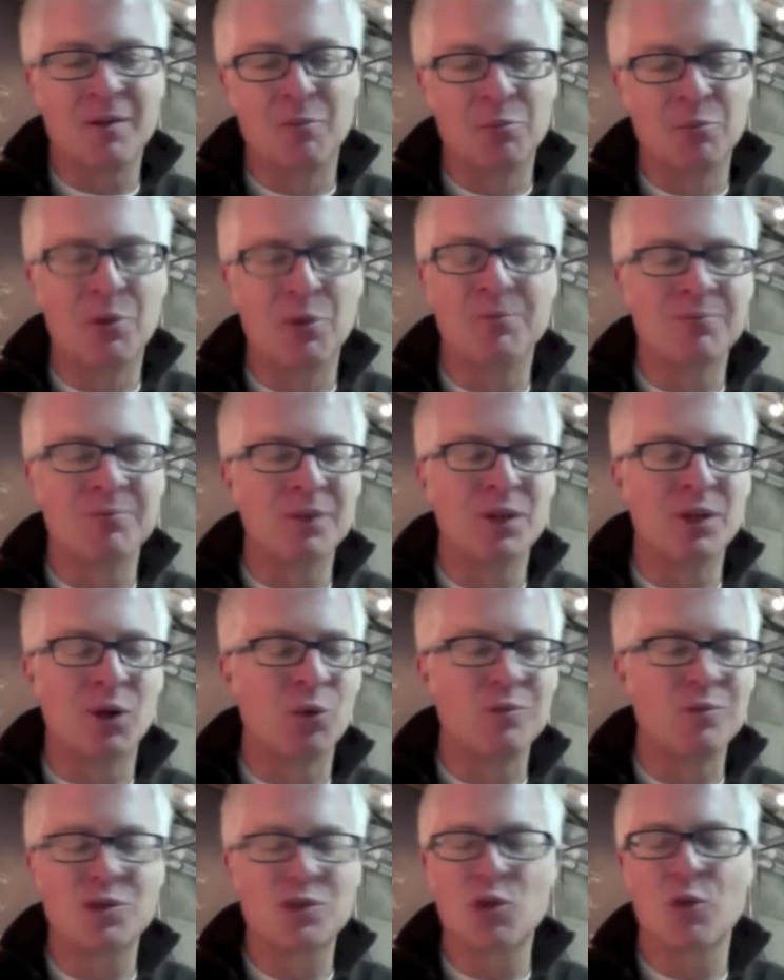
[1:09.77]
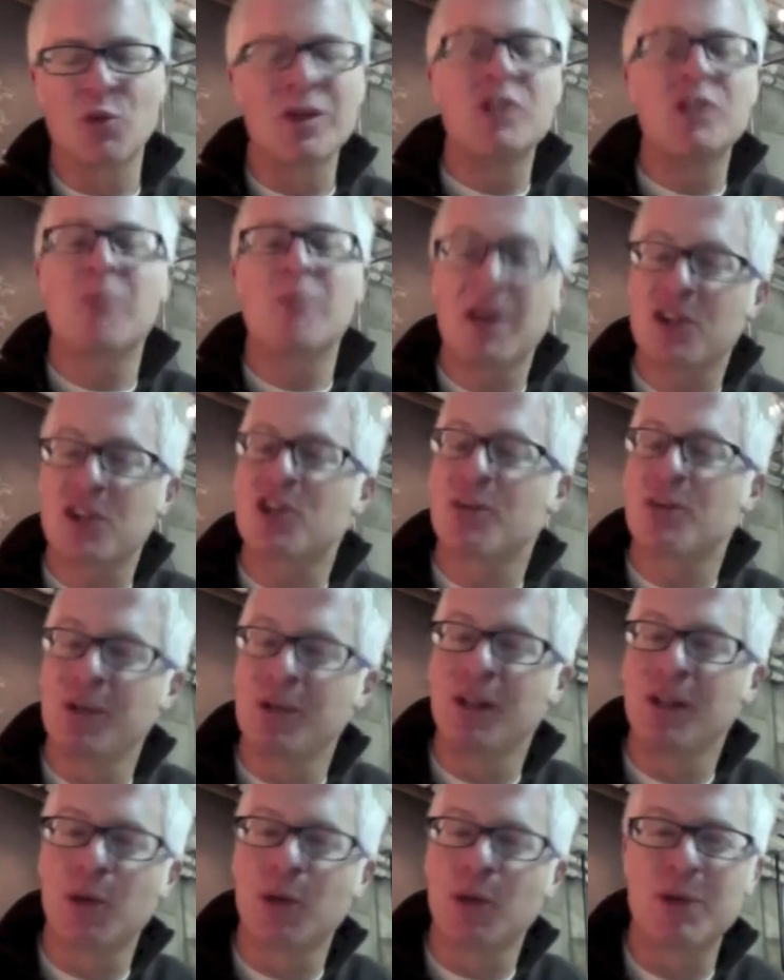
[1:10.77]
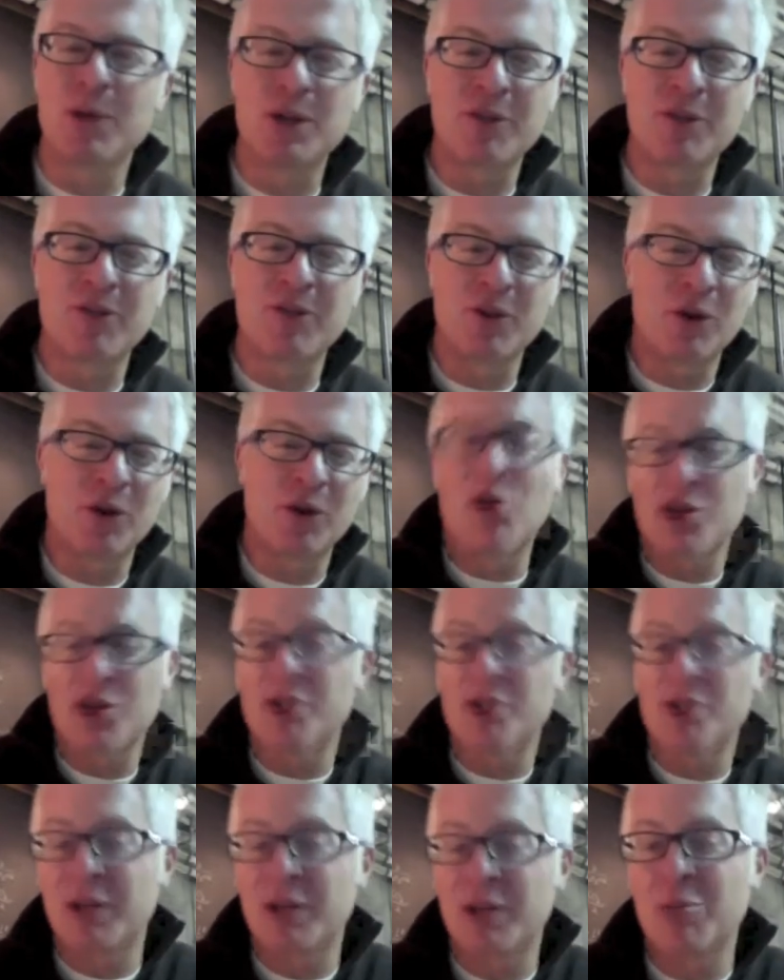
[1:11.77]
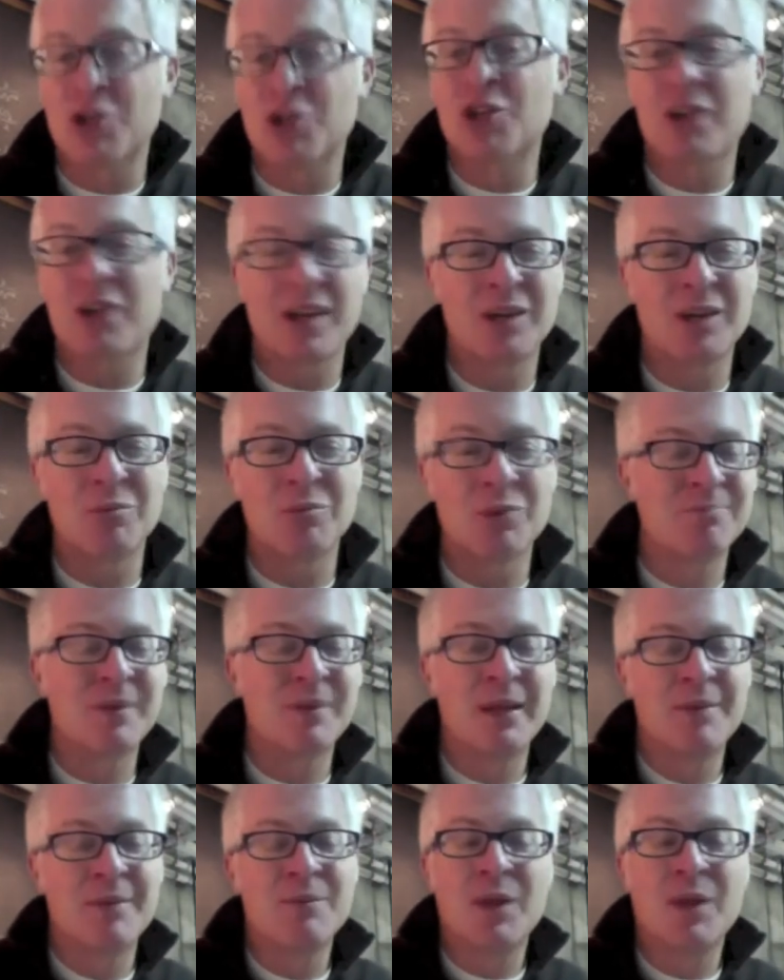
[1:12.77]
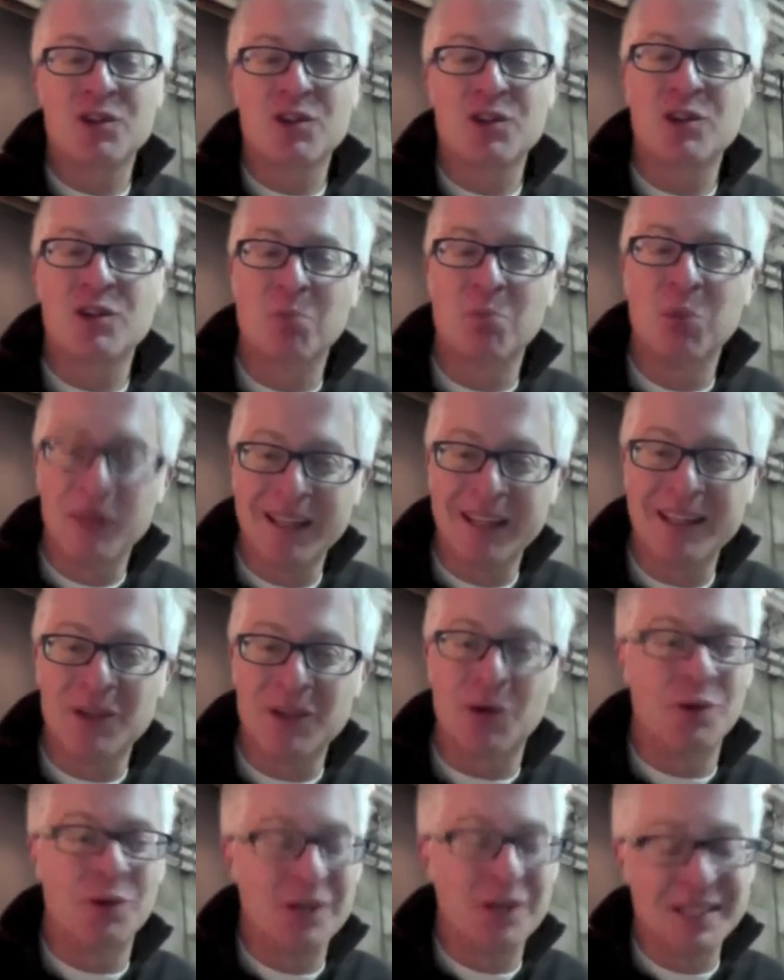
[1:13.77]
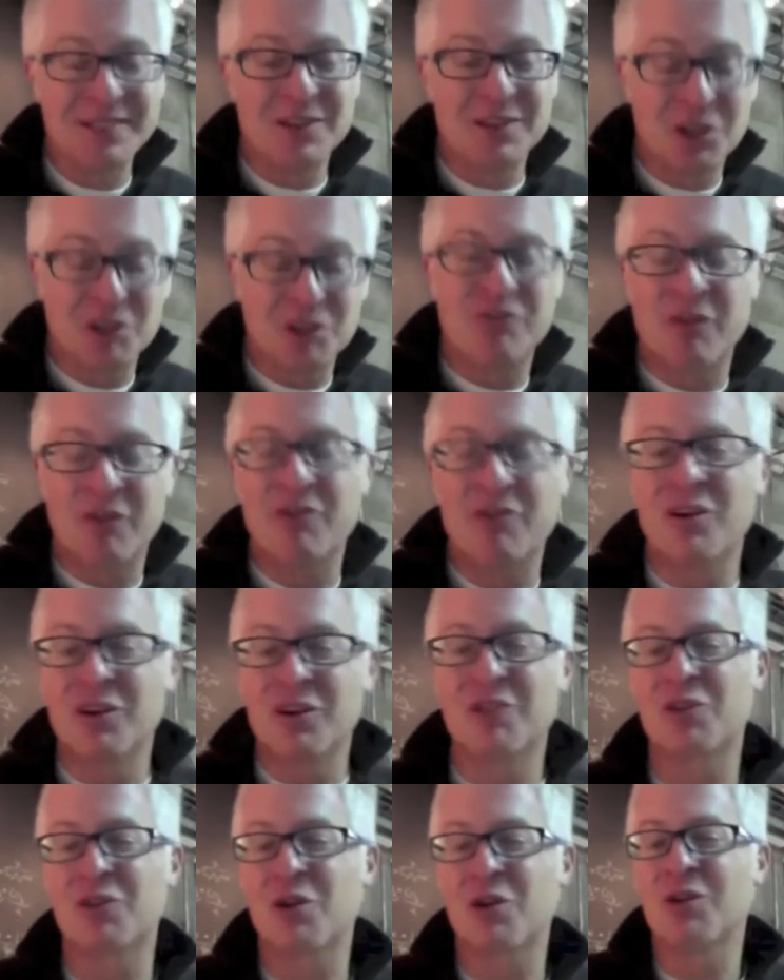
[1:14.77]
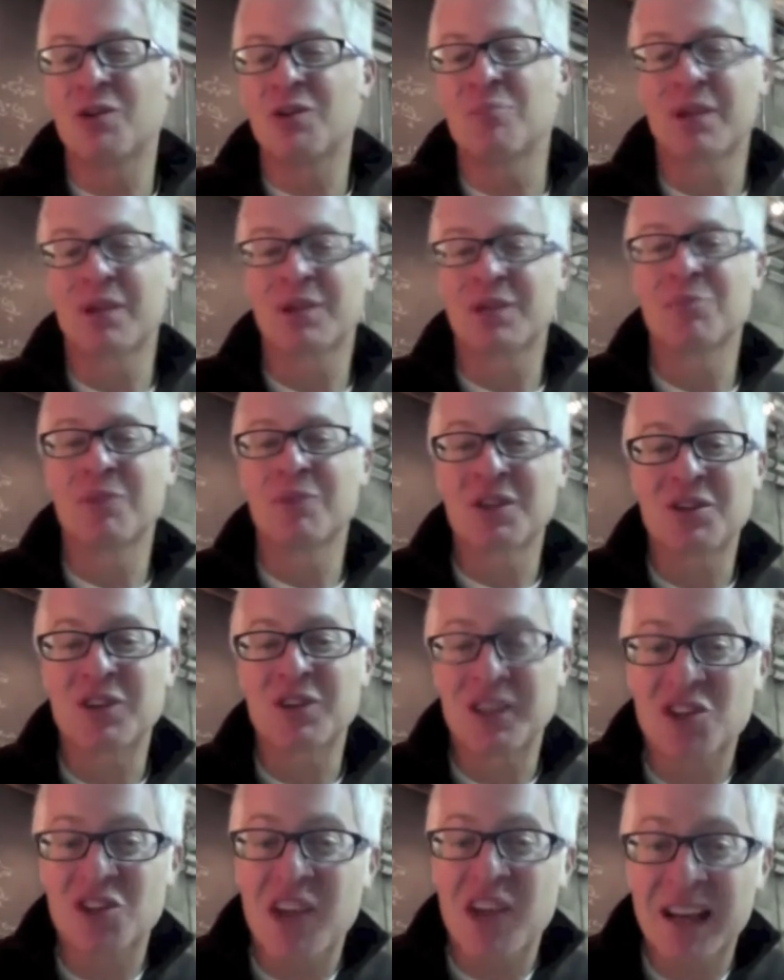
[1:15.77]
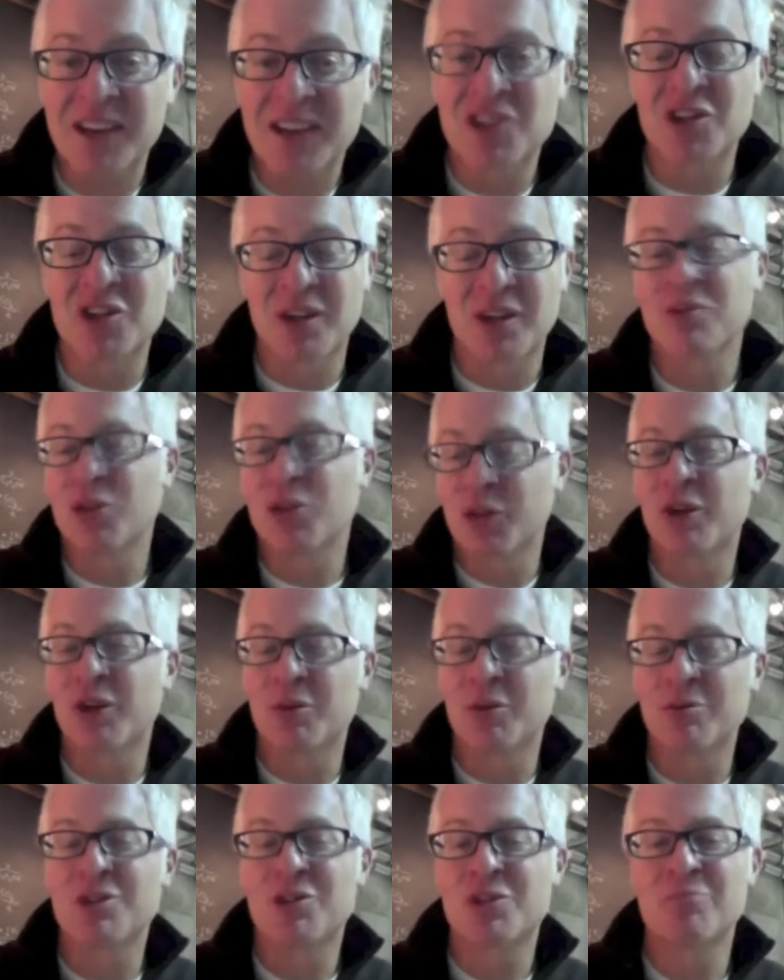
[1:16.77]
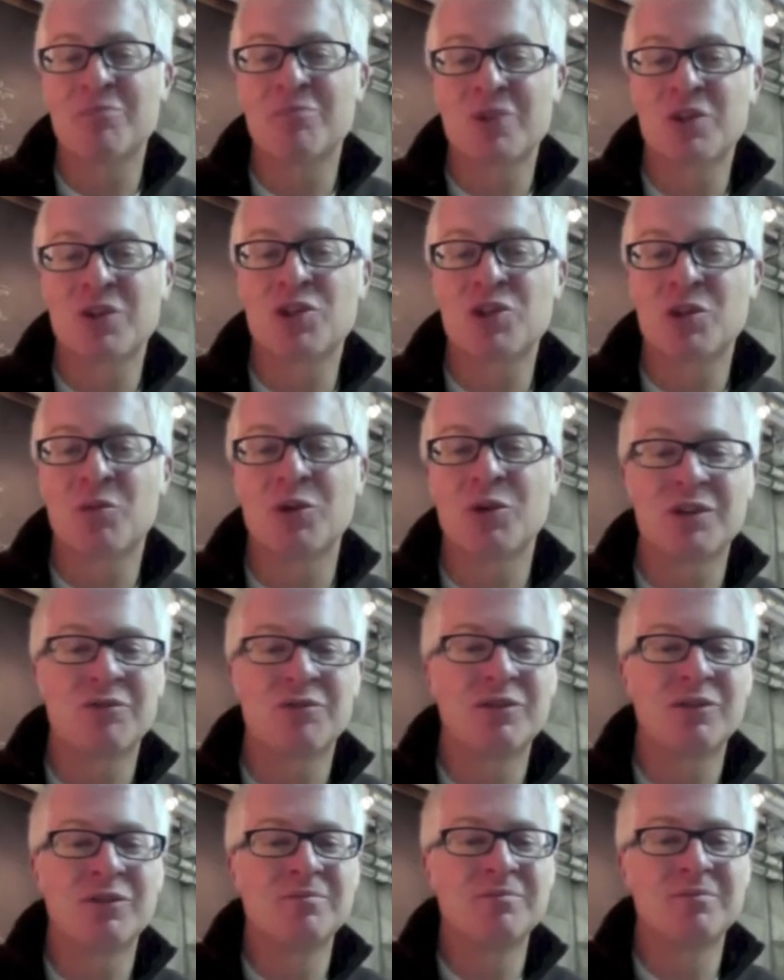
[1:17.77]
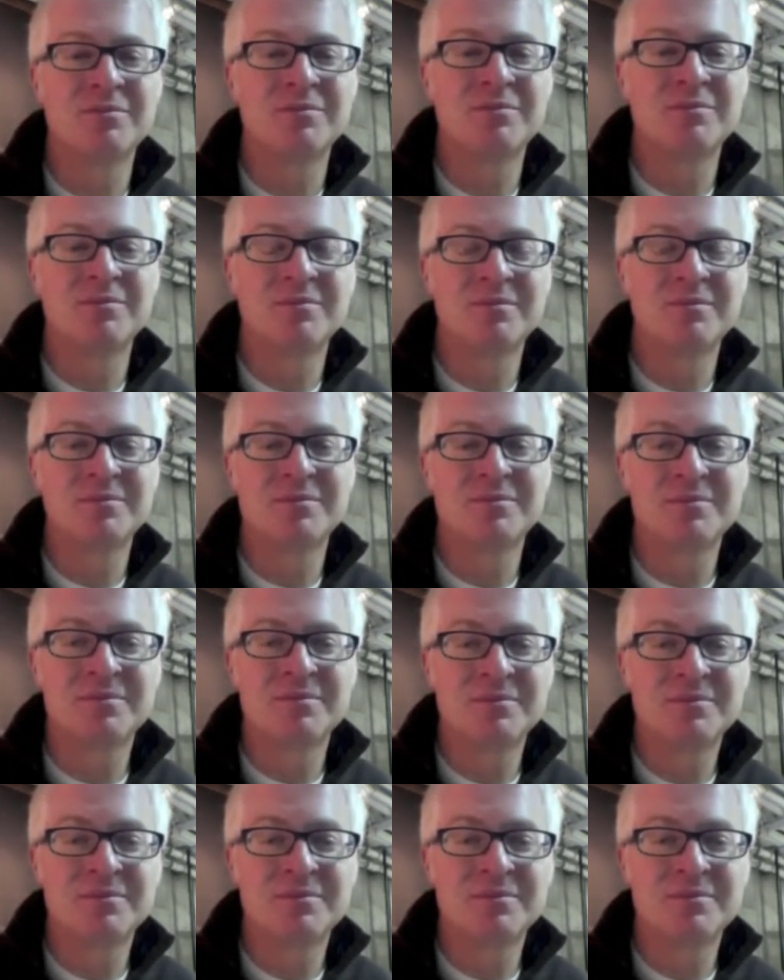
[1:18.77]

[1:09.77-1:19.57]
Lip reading: But, so each batch can be a little bit different. Our goal is to make them the same. But as the blender, it's very, very difficult to make them the exact same. So they're going to be somewhat different.